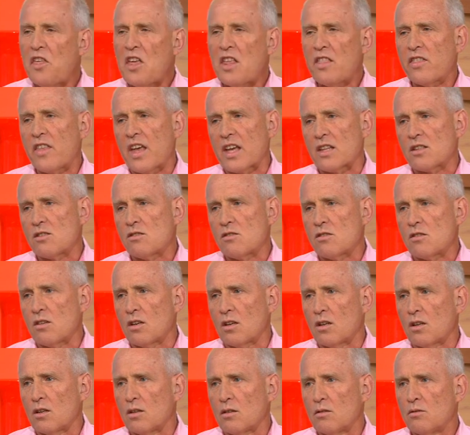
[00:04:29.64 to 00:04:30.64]
I think
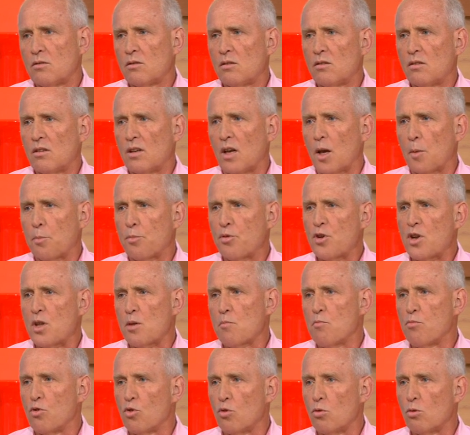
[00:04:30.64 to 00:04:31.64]
that's a
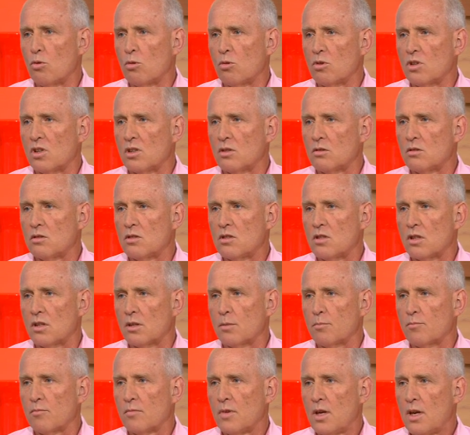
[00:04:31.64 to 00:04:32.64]
pretty broad
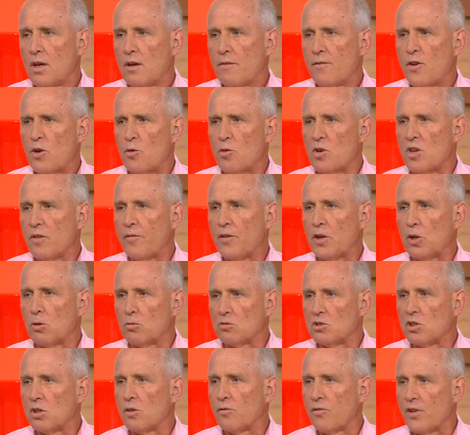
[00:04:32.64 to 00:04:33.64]
and very
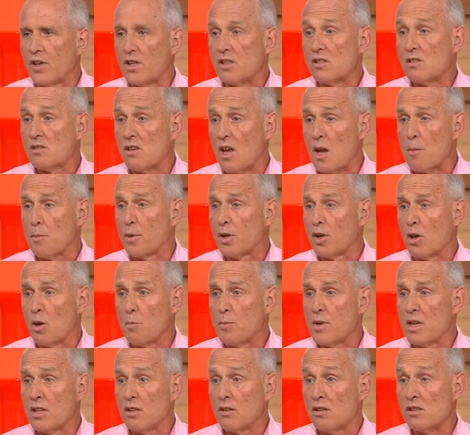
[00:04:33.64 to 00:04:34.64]
difficult to defend statement.
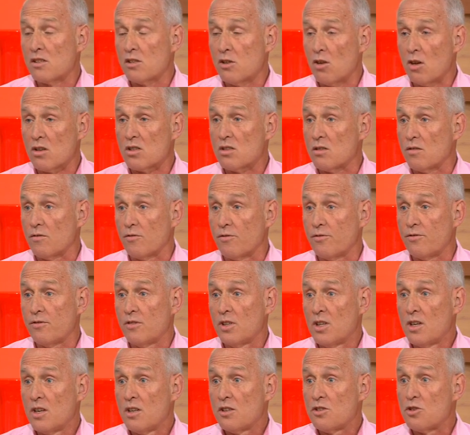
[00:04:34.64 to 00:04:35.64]
I mean, there's lots
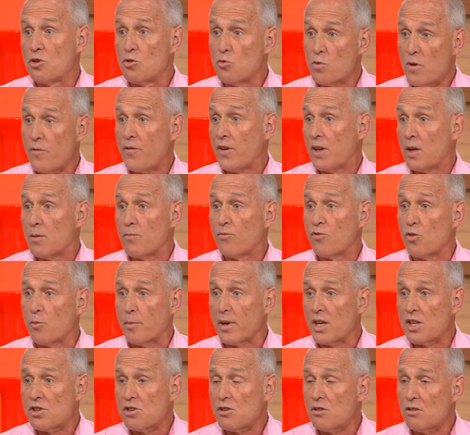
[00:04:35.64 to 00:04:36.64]
of terrific
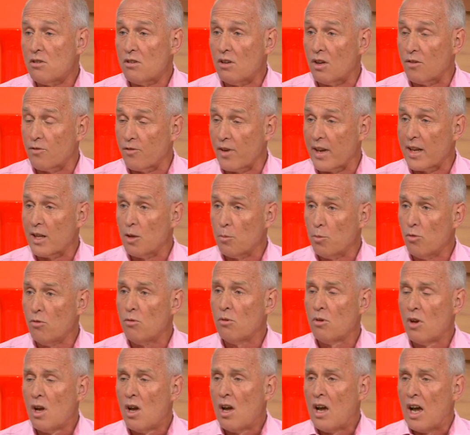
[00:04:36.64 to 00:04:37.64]
information
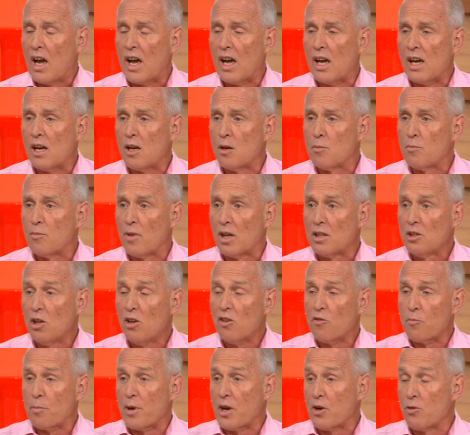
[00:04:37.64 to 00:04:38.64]
available. A
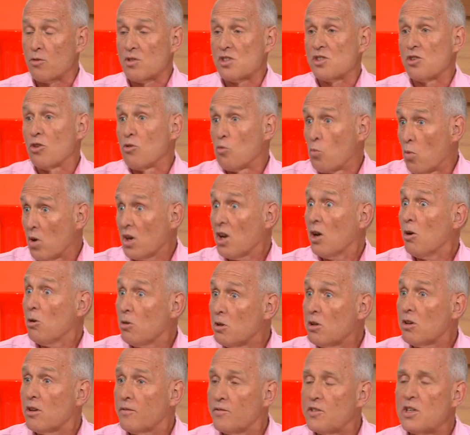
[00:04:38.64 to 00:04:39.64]
lot of parents don't want a
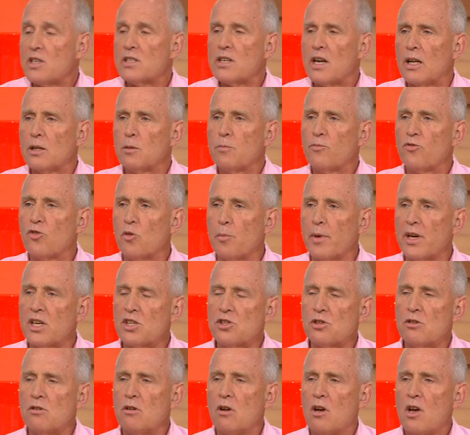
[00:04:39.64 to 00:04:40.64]
whole lot of detailed
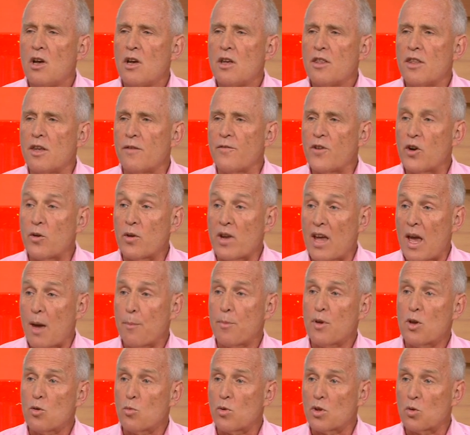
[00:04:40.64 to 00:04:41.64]
information. They're very
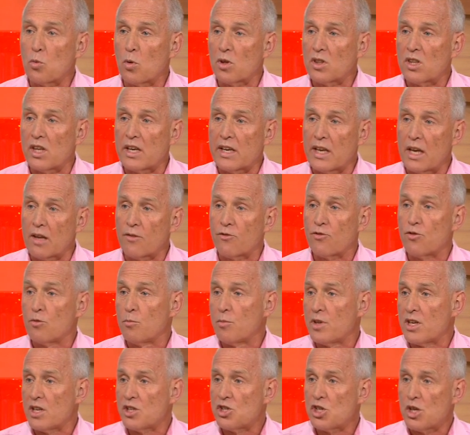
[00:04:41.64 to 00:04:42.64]
happy with what they get
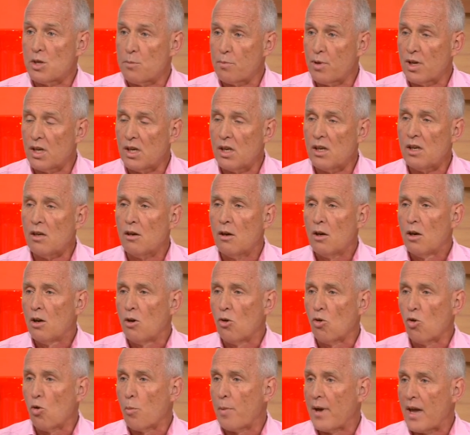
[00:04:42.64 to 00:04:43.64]
from their GP
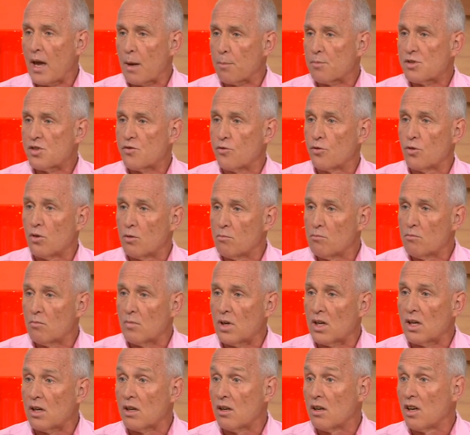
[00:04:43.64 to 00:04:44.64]
or perhaps
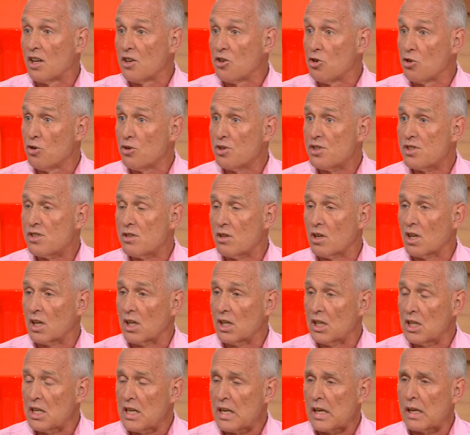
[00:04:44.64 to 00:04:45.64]
from a nurse at
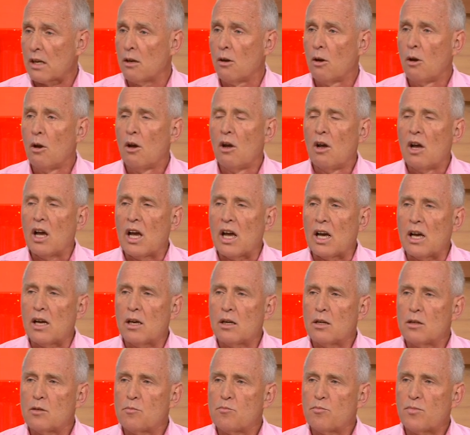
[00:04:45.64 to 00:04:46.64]
a clinic.
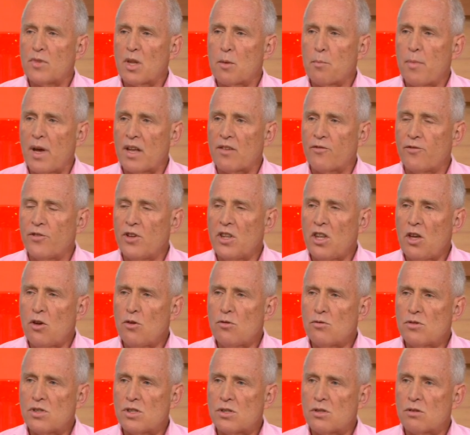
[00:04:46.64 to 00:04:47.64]
But for
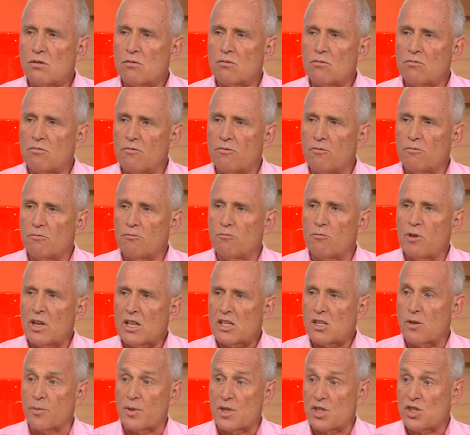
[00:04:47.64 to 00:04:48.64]
those
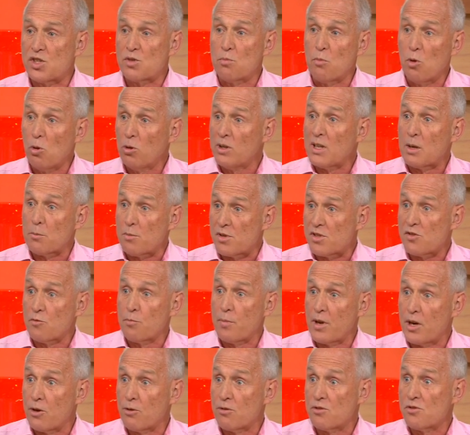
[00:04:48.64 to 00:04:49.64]
relatively small numbers
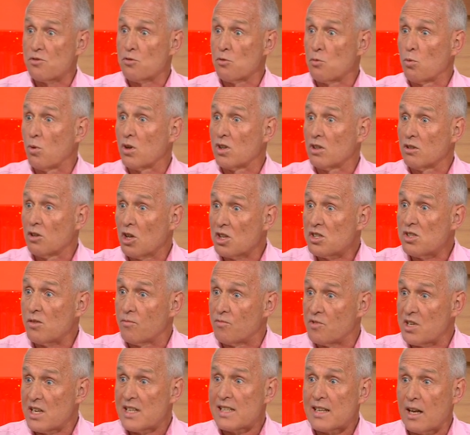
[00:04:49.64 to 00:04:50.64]
of parents who want lots
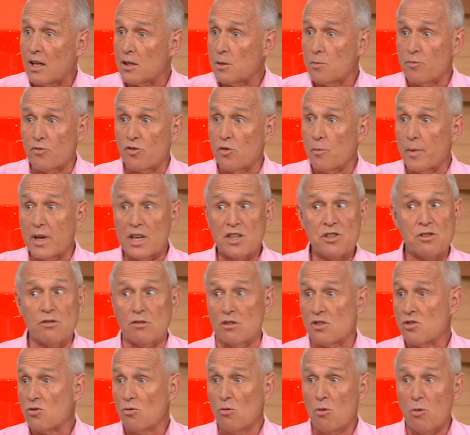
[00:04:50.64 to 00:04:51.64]
of detailed
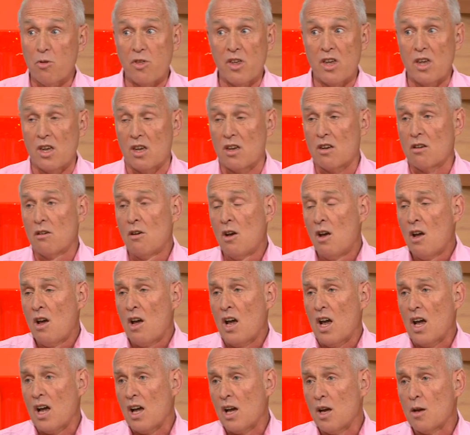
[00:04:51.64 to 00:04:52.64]
information, it's all there.
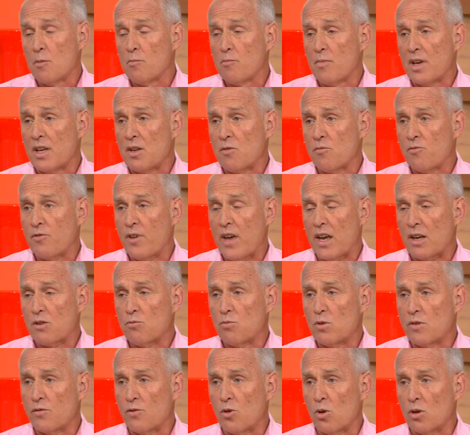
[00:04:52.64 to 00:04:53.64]
And in
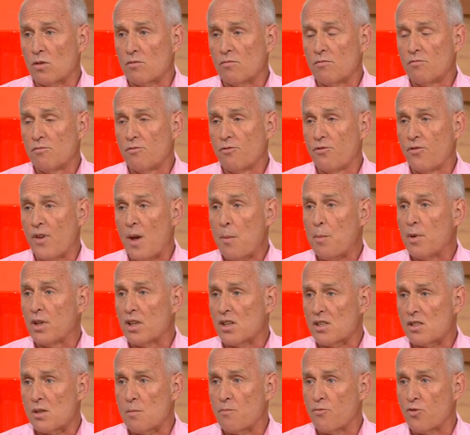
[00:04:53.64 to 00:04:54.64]
fact, we've got
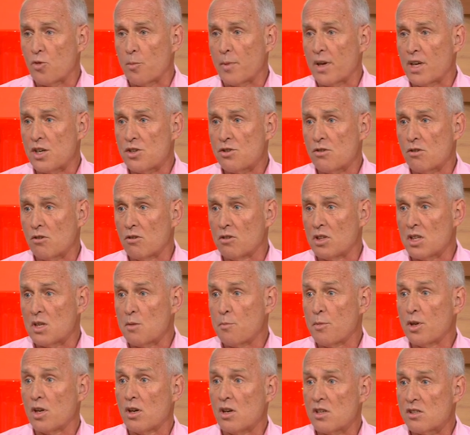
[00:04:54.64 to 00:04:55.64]
fabulous information on
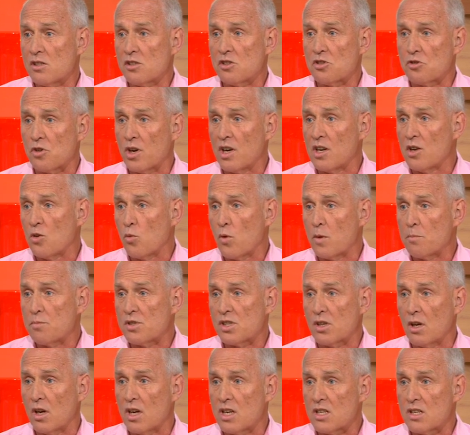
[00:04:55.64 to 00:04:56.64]
the Immunise Australia
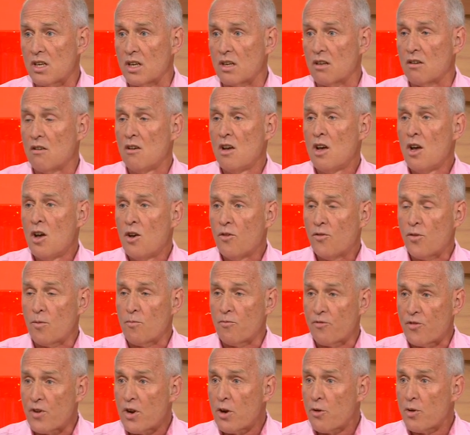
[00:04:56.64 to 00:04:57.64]
website and
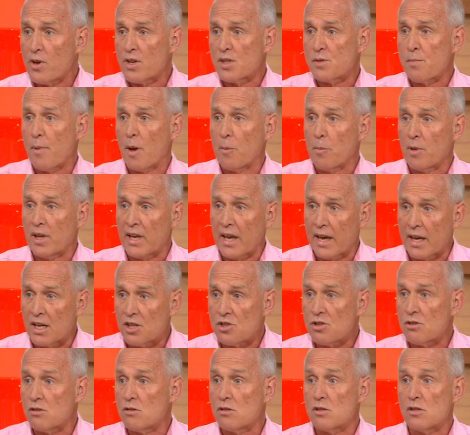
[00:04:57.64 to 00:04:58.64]
from various
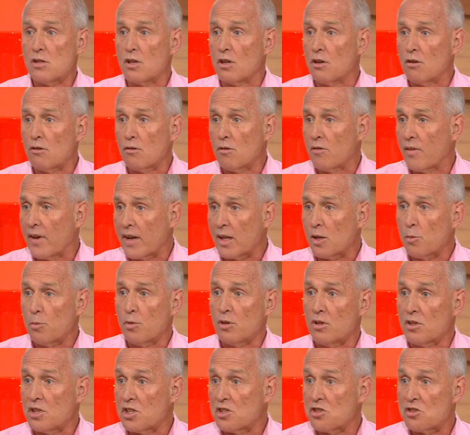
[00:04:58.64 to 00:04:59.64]
publications that are
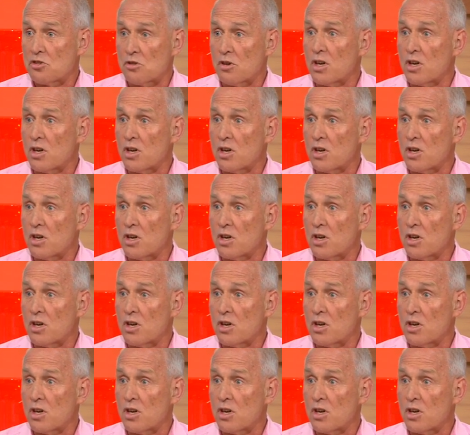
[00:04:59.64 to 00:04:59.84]
available.